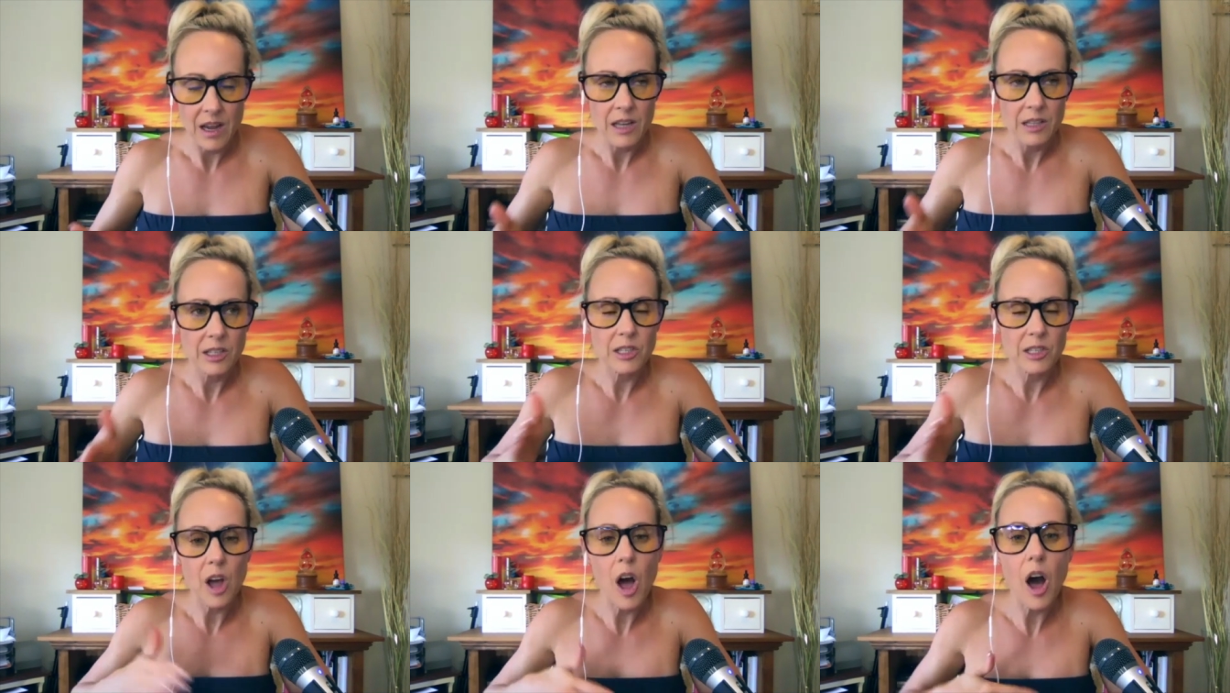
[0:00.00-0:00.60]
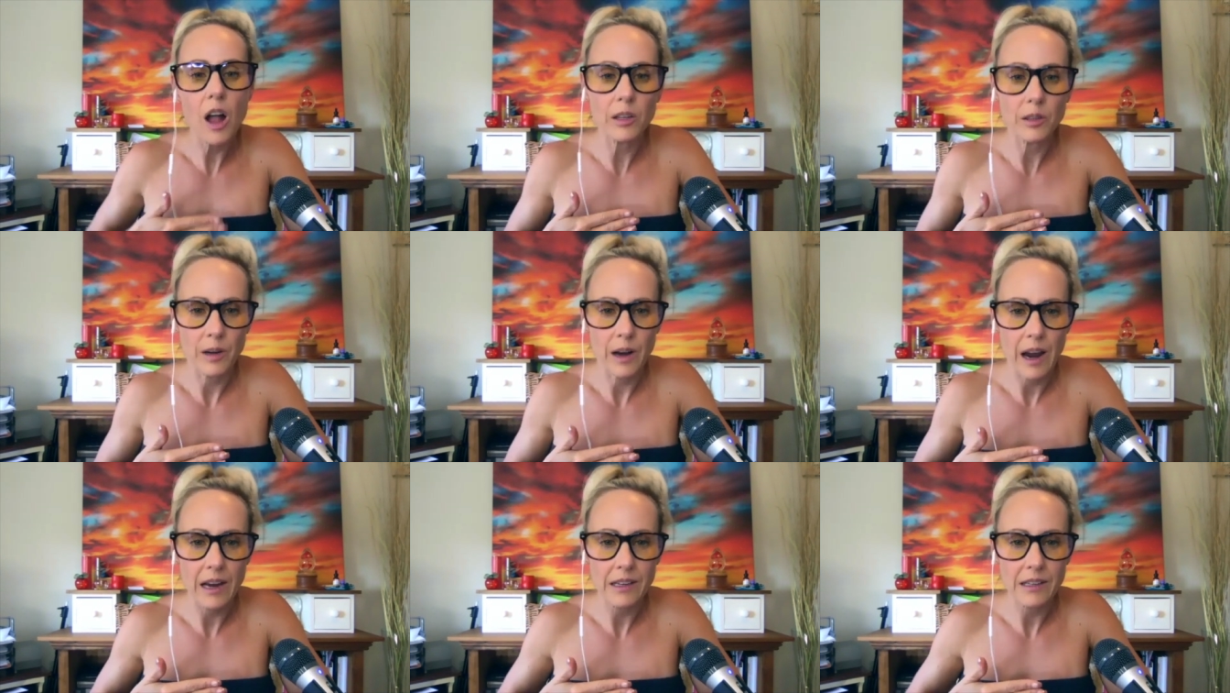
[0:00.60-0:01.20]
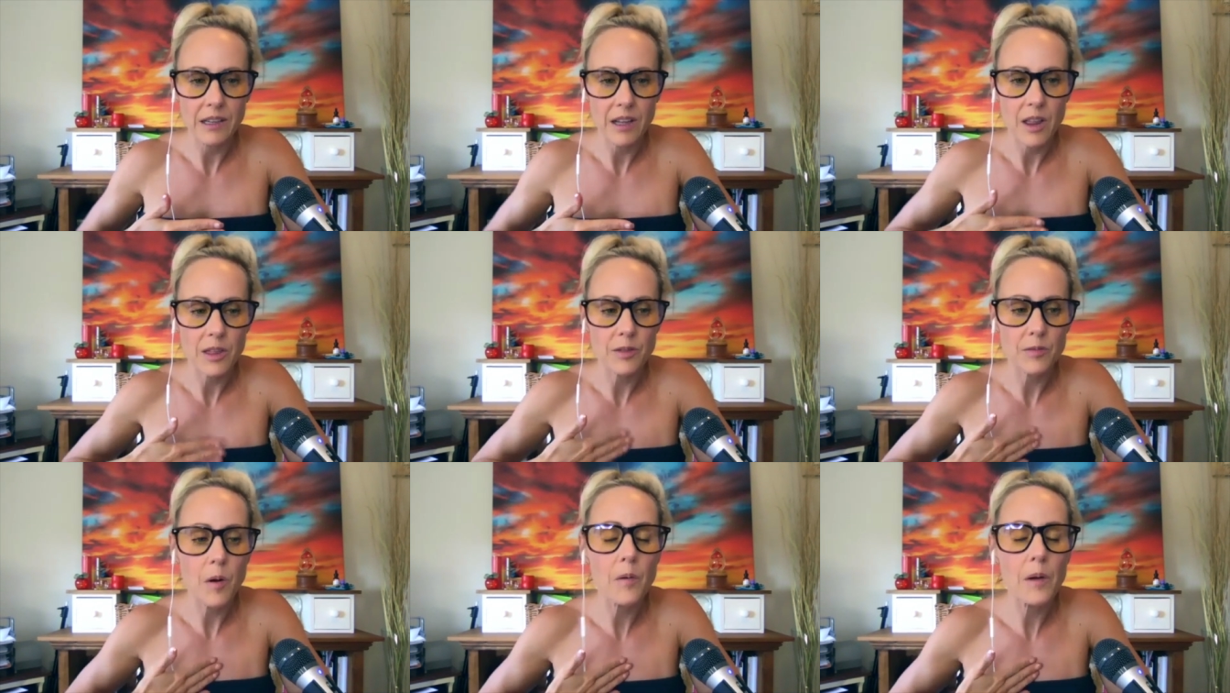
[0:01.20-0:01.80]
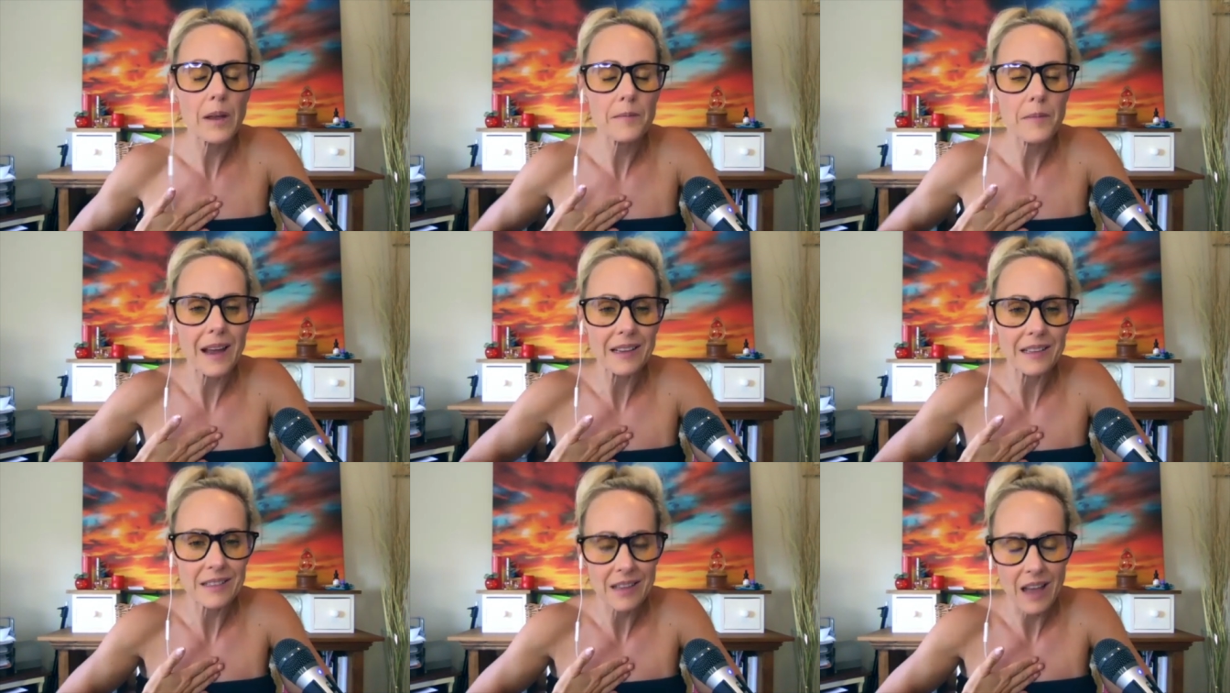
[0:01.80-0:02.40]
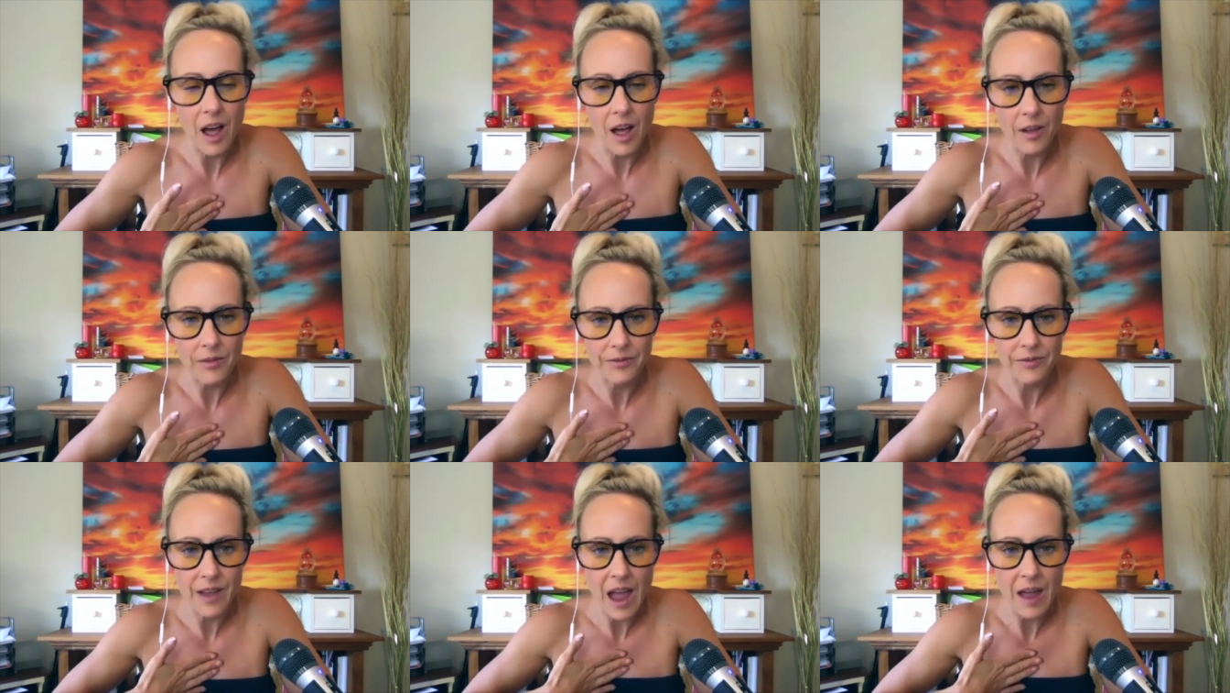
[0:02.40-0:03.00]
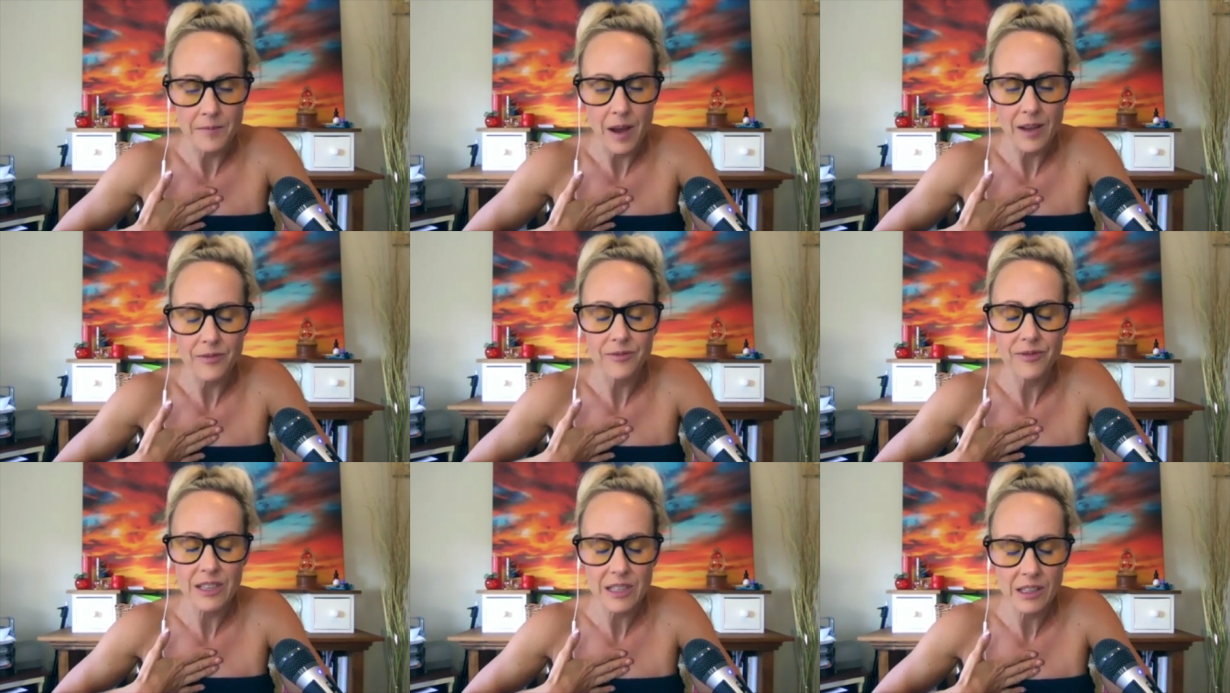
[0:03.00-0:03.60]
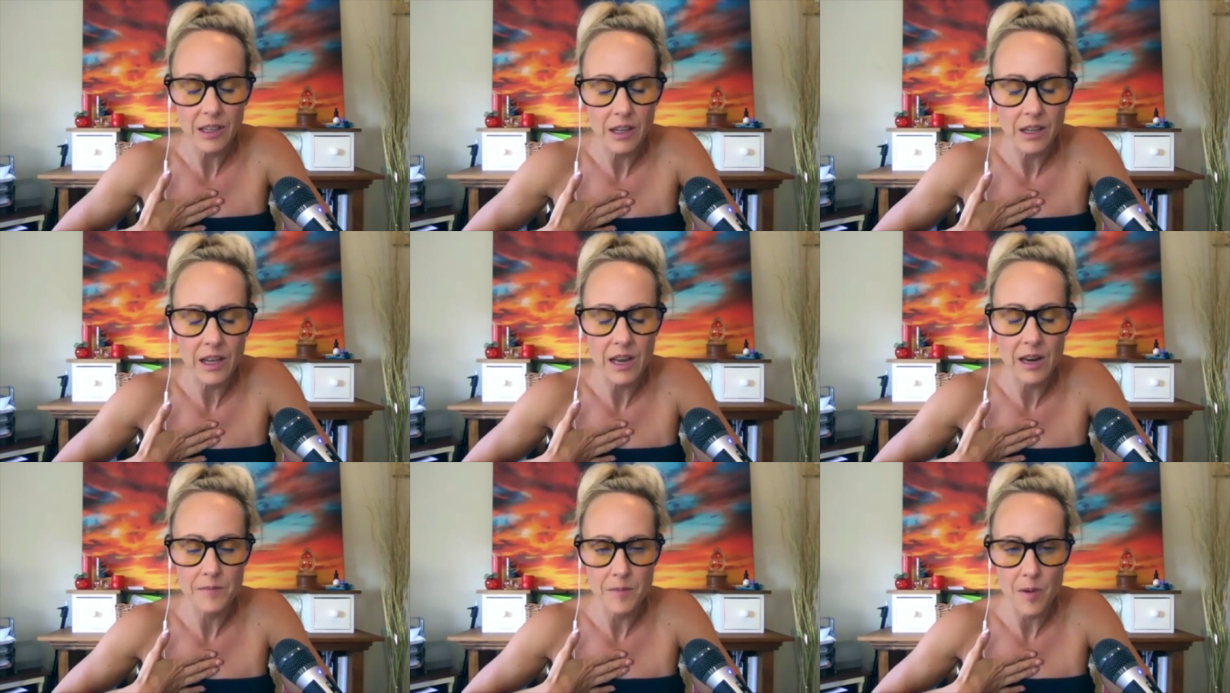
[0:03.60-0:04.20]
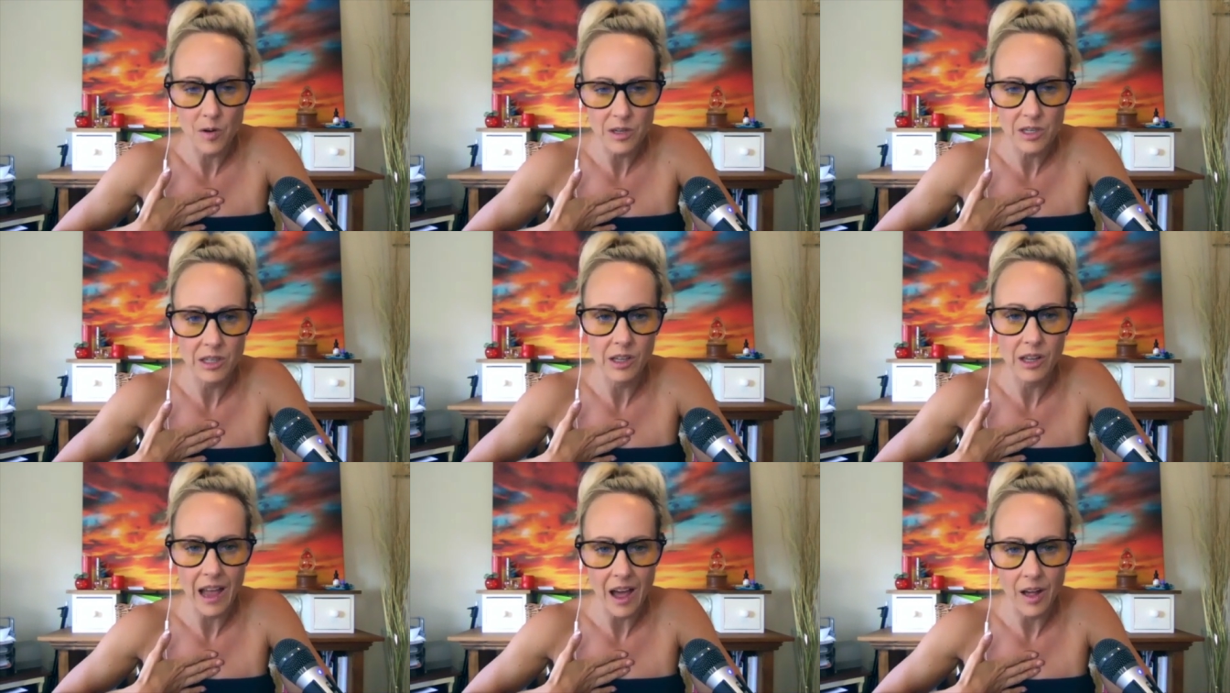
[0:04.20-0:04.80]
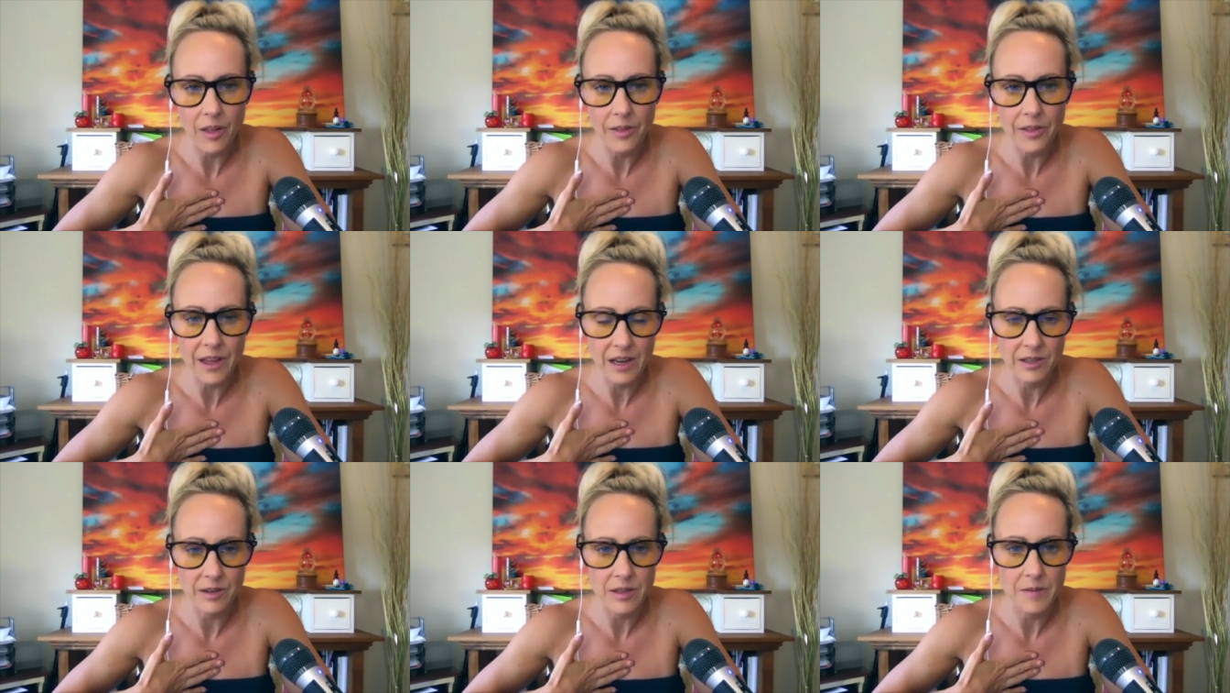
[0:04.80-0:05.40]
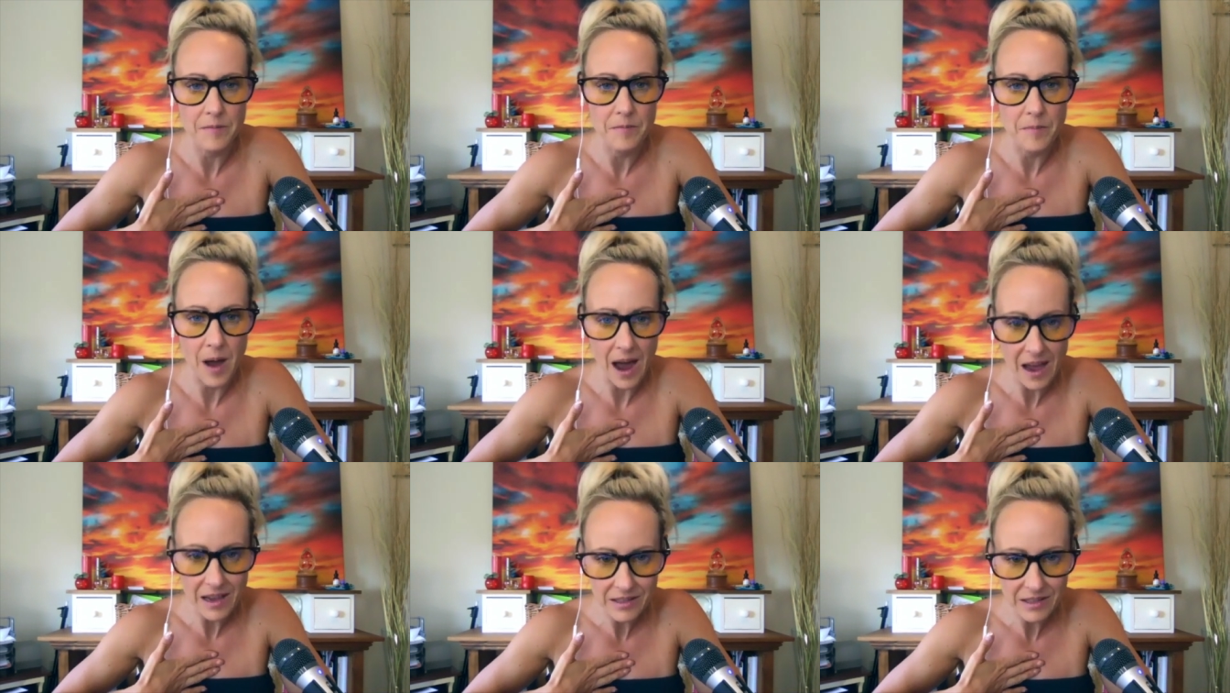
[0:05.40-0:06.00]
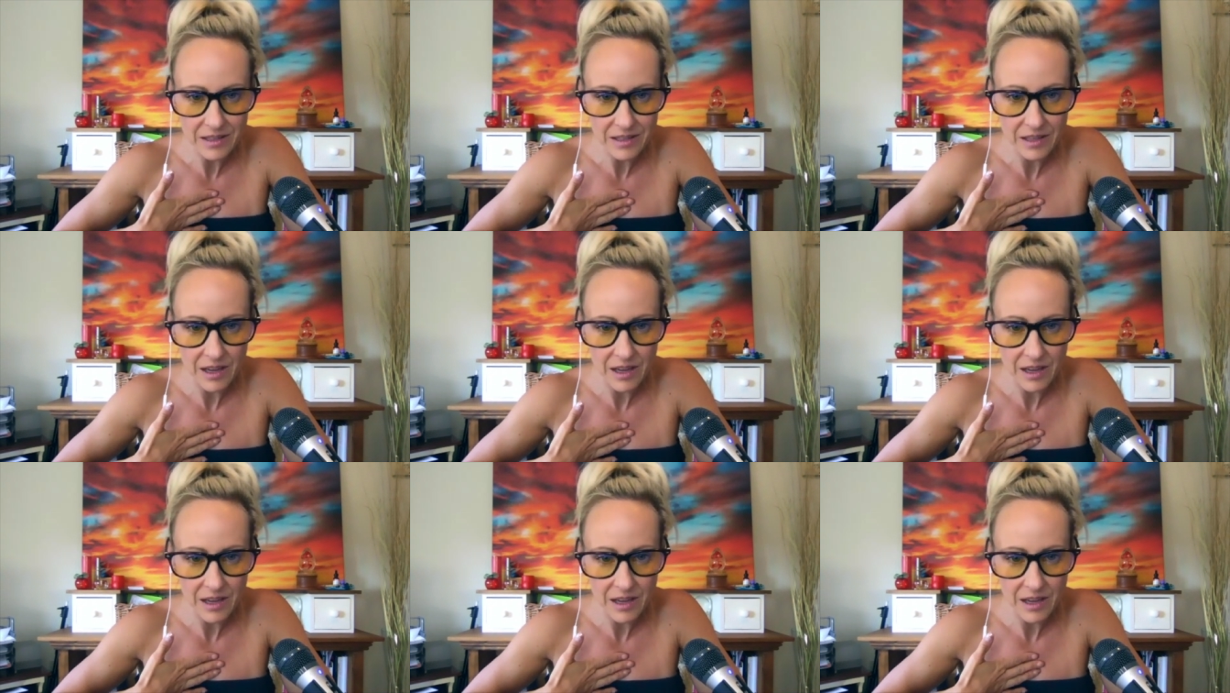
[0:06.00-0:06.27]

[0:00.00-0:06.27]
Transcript: to tolerate throwing myself and my physical and emotional health under the bus